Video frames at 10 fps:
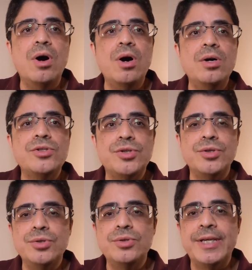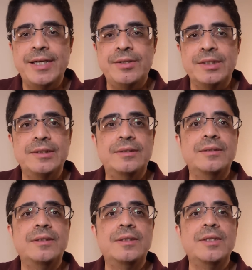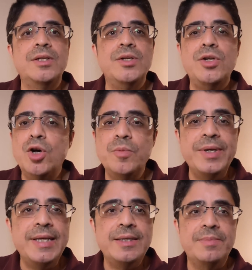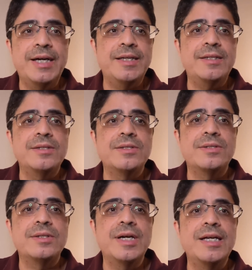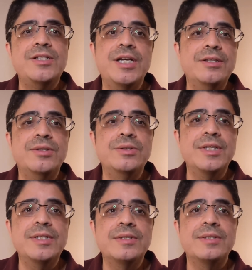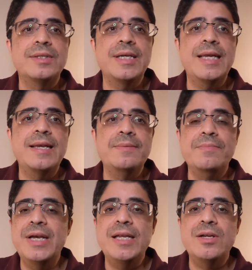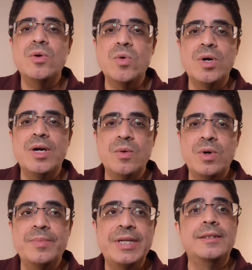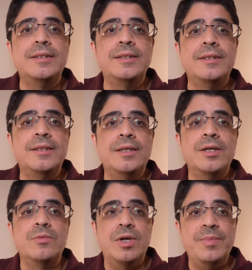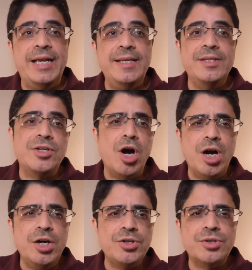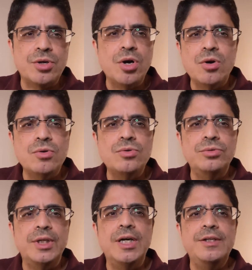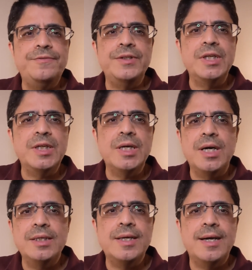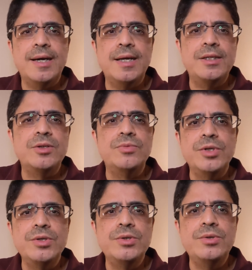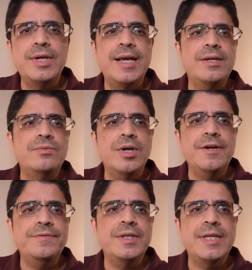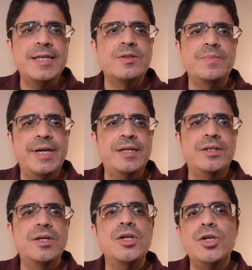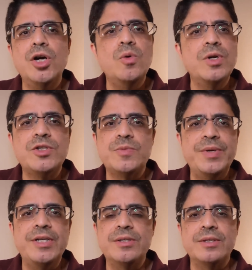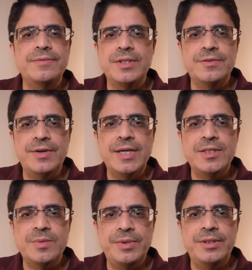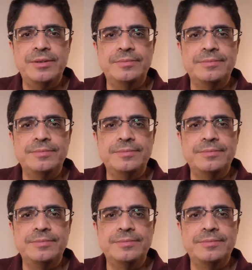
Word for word: all true character. Nobody admires ungentleness in men or women. When a man is harsh, cold, unfeeling, unkind, rude, and rough in his manner, no one speaks of his fine spirit.